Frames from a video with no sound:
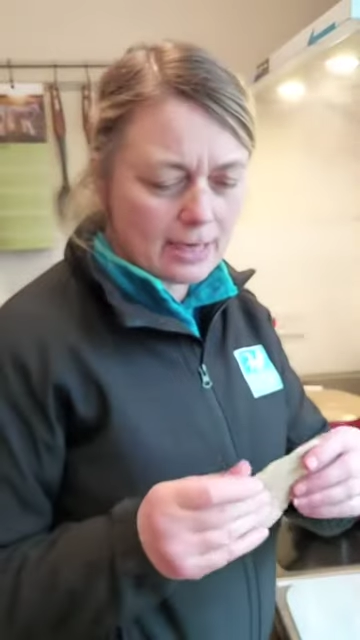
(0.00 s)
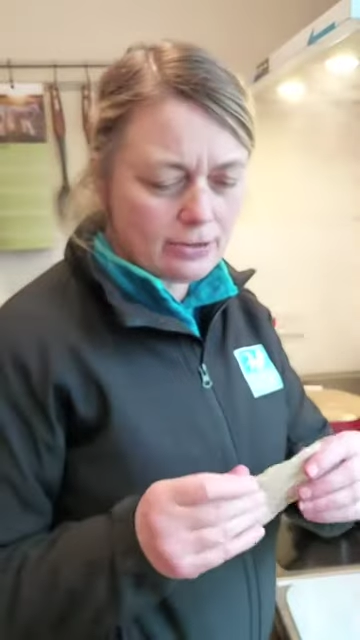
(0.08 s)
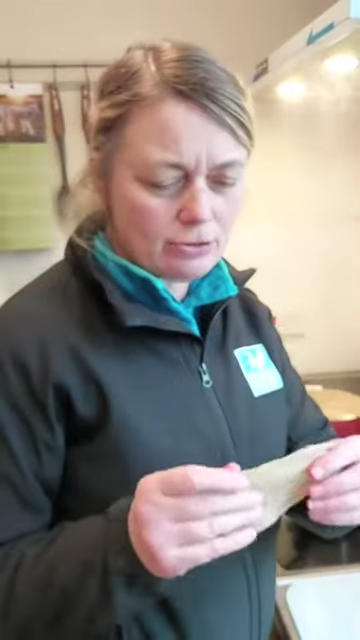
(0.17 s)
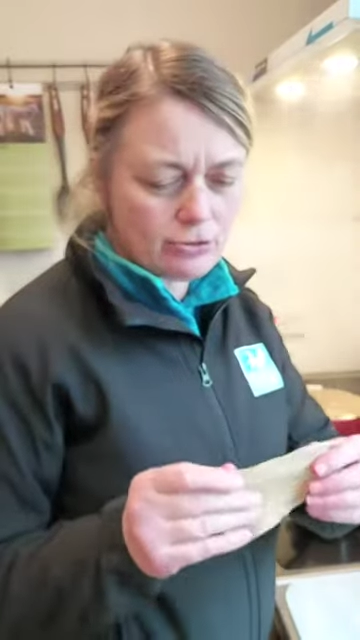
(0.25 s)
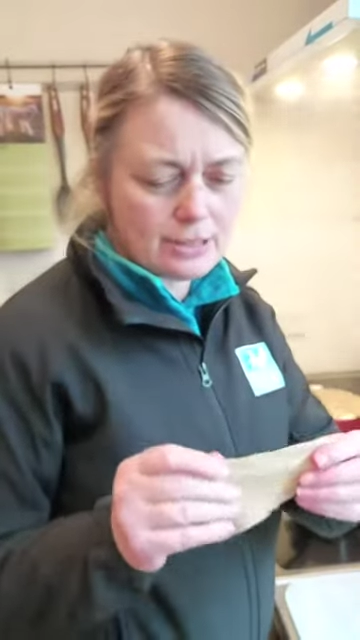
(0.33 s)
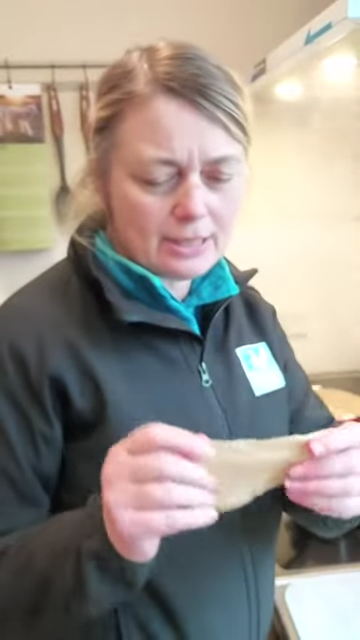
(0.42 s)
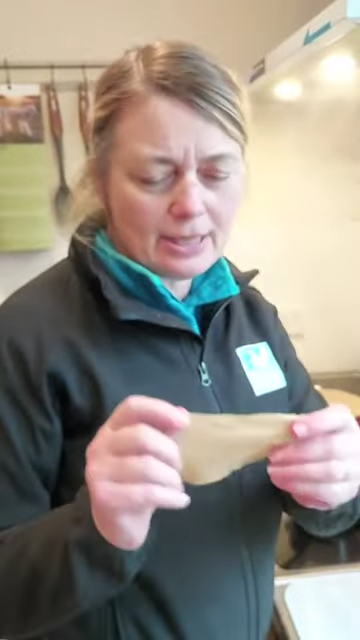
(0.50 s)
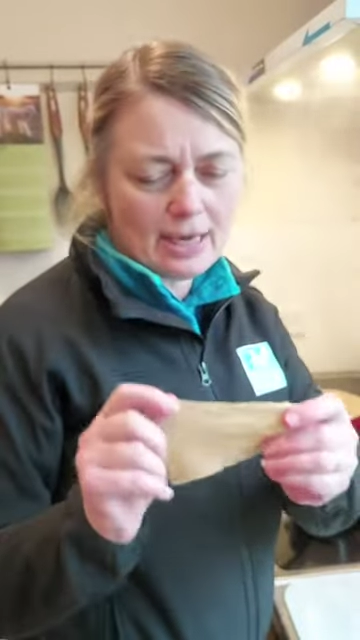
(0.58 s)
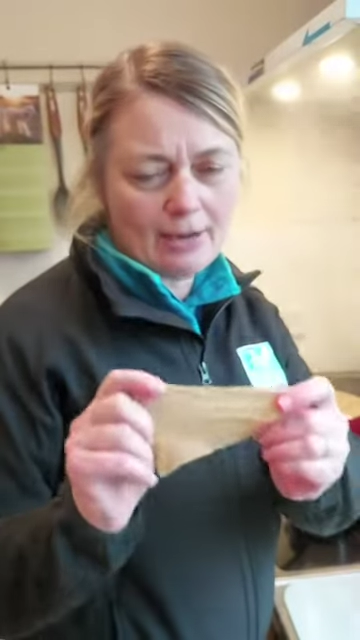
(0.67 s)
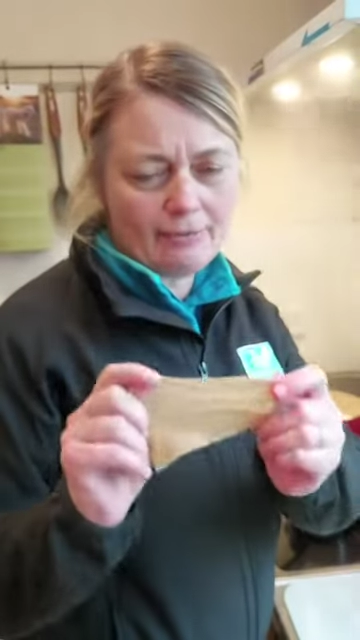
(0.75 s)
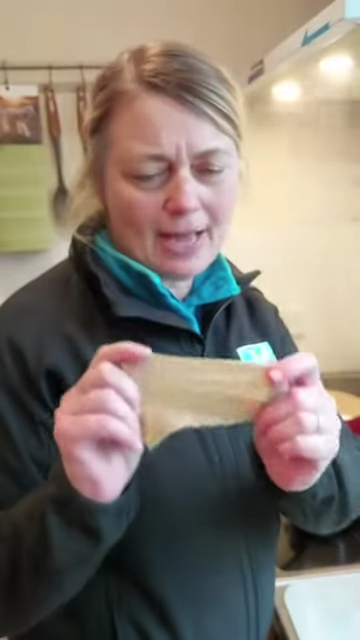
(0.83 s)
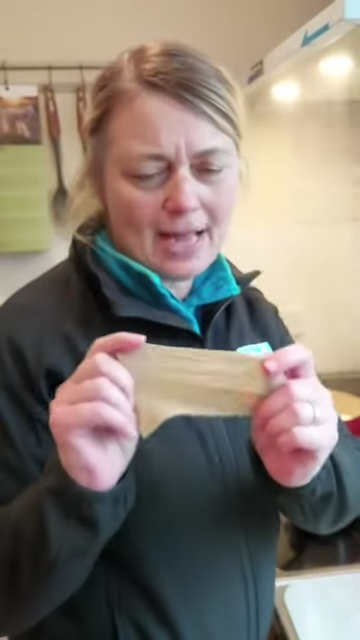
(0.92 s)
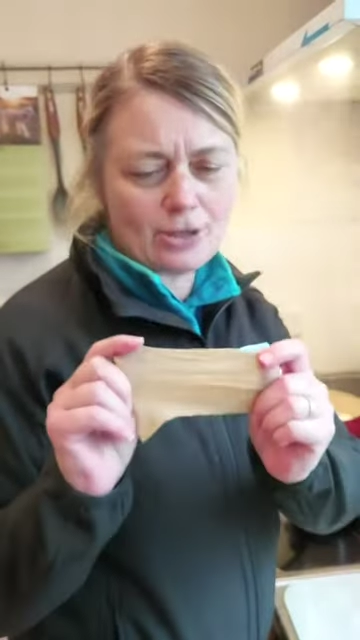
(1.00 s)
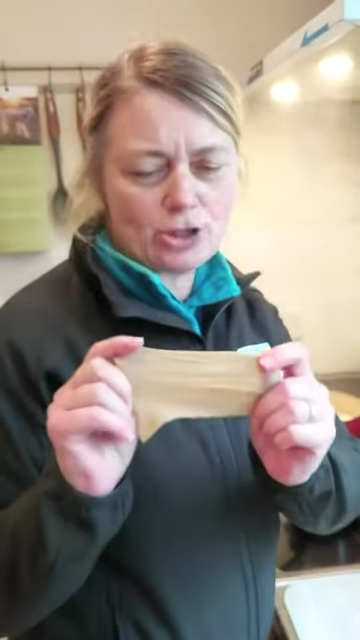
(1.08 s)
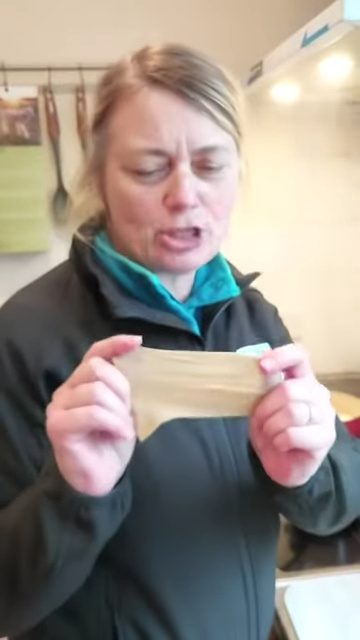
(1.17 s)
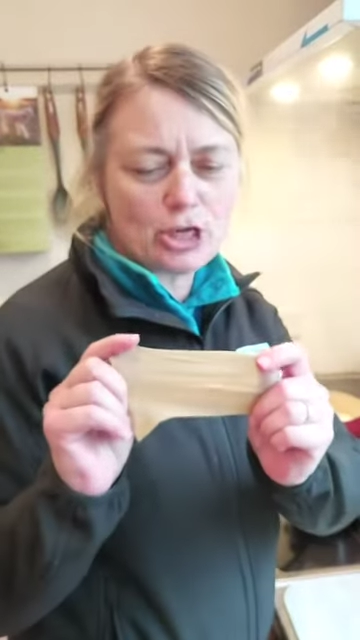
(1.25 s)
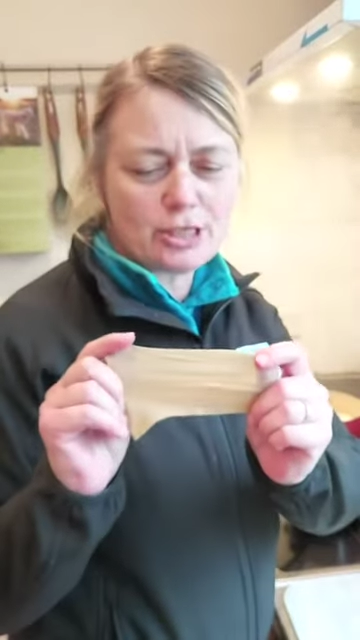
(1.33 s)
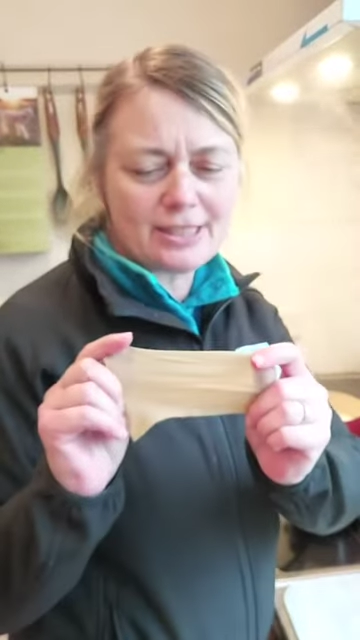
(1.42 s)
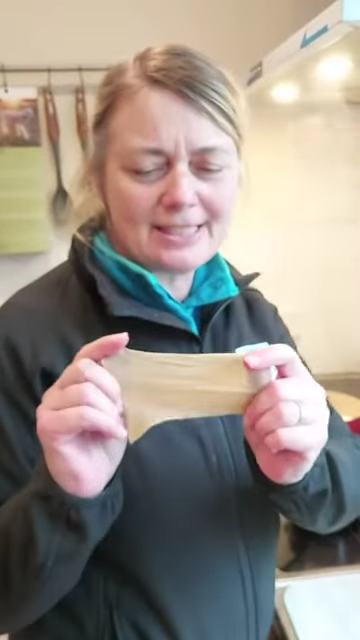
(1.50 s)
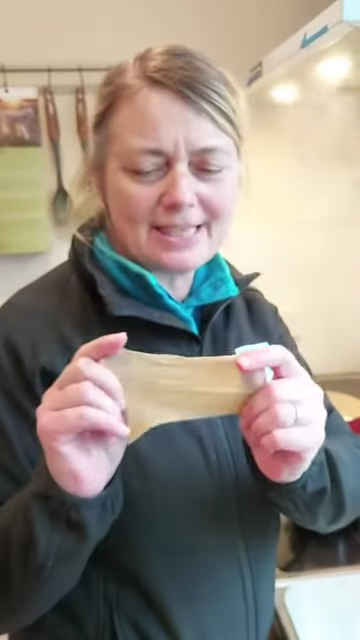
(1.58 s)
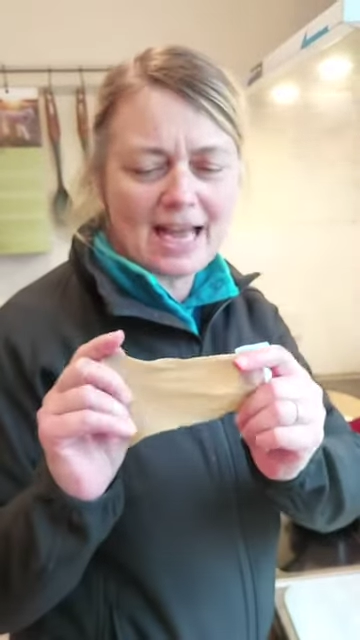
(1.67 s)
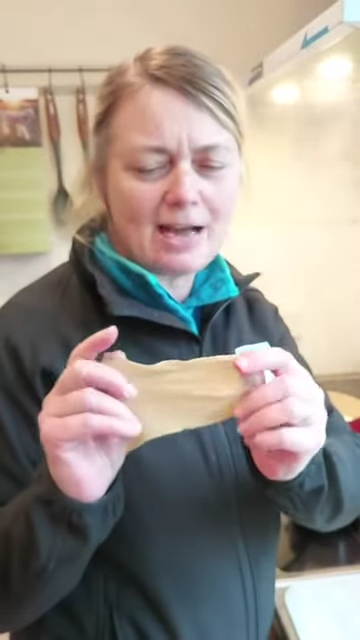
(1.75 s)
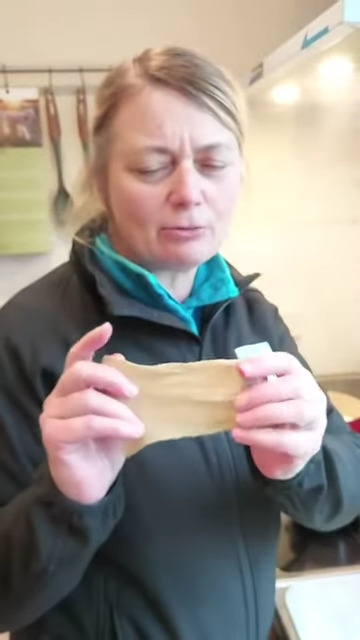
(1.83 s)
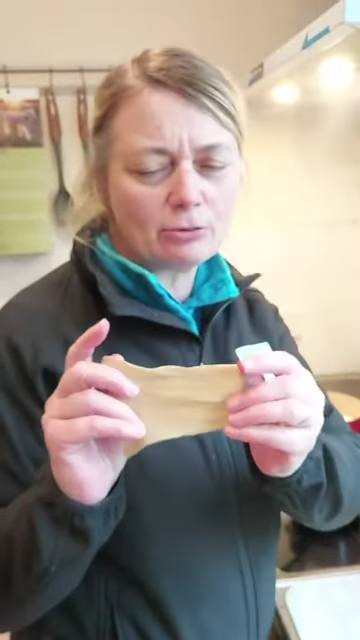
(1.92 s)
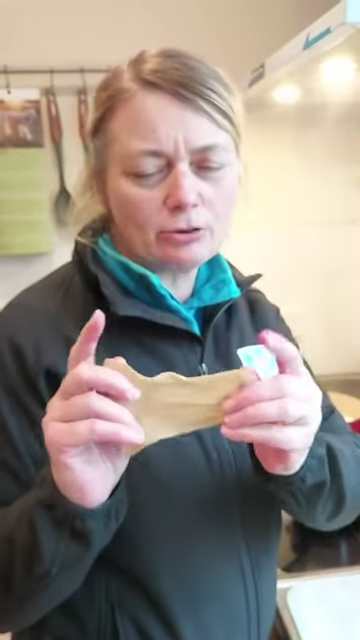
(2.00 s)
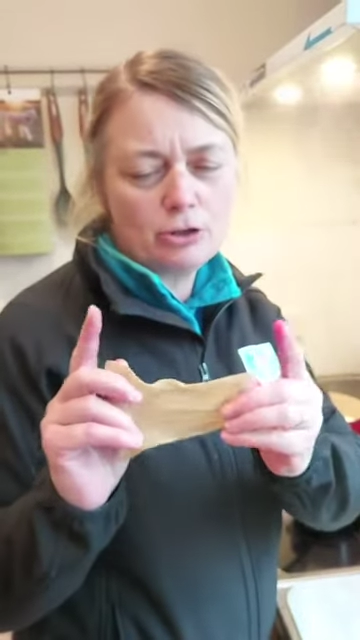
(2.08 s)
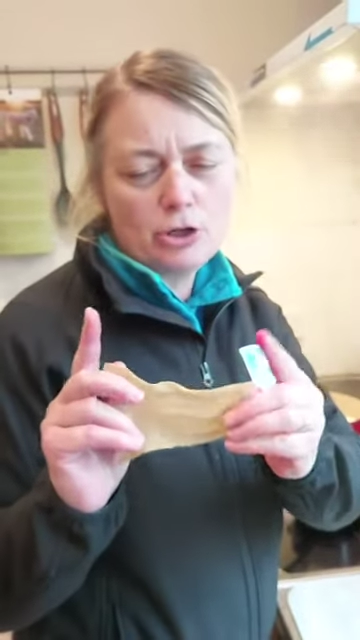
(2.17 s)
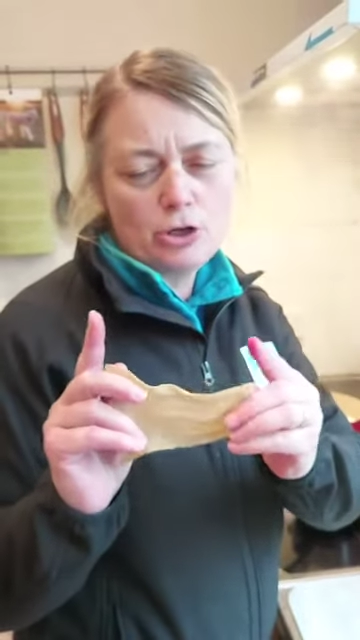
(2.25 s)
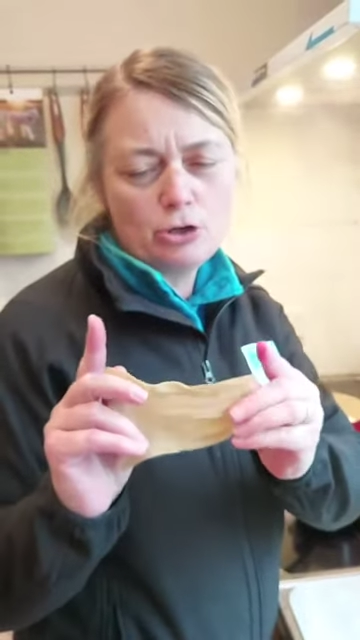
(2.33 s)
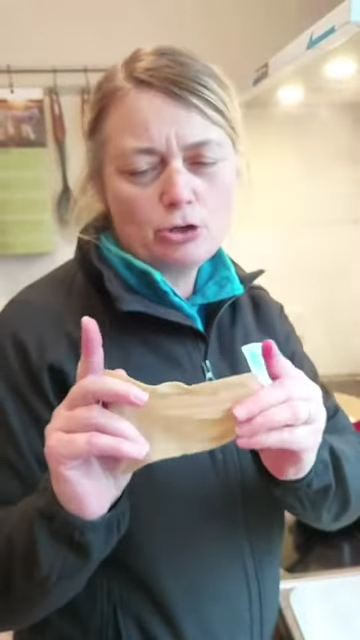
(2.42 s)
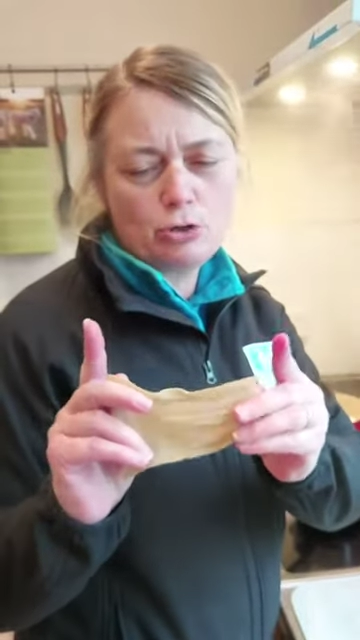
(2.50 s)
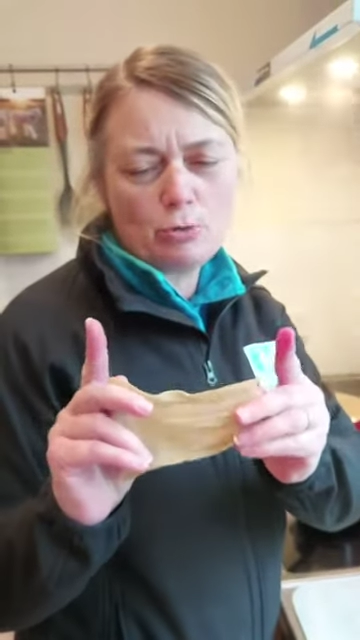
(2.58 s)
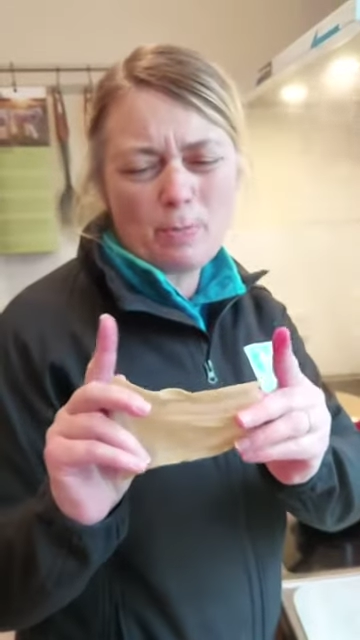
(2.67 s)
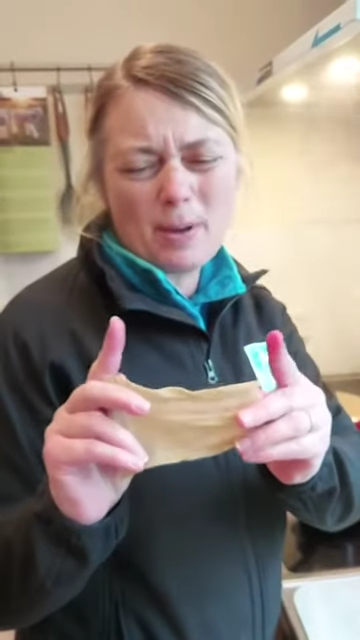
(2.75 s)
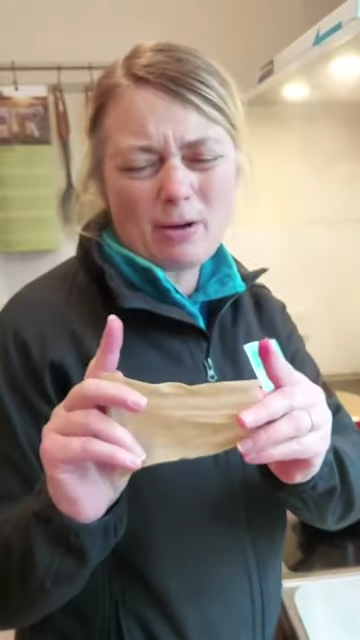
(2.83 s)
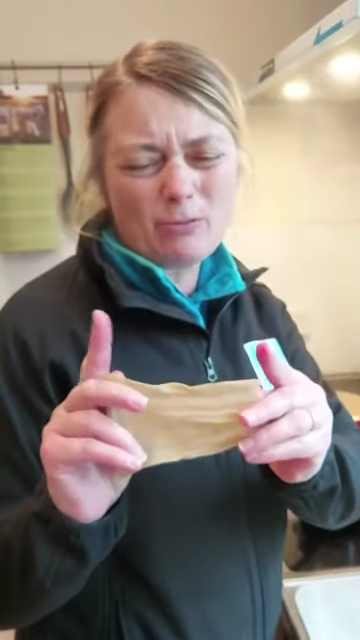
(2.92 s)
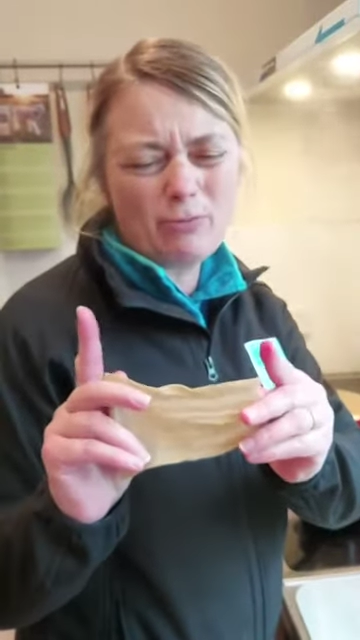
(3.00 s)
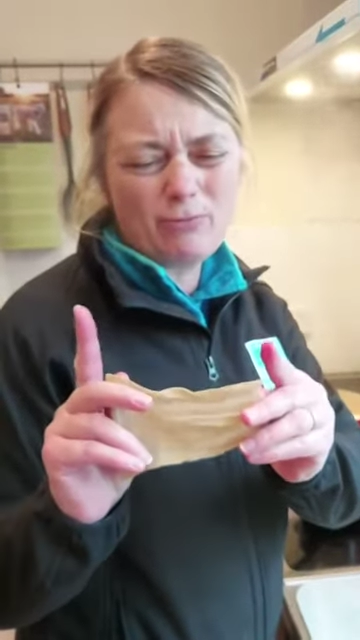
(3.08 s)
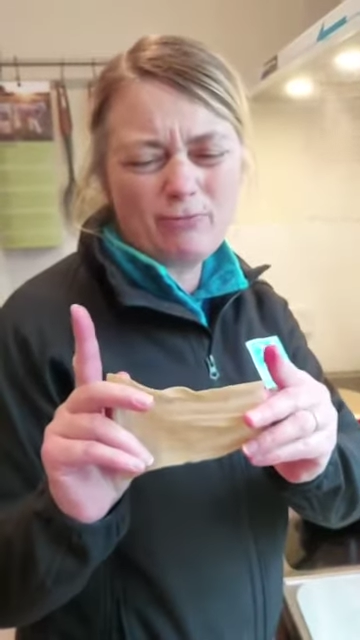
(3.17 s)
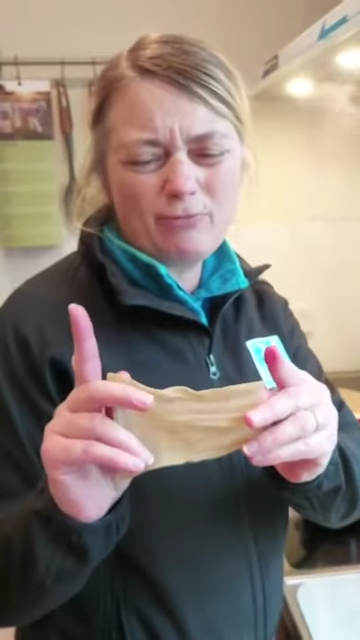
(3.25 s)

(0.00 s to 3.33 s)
and you'll see that I've actually cut it down to about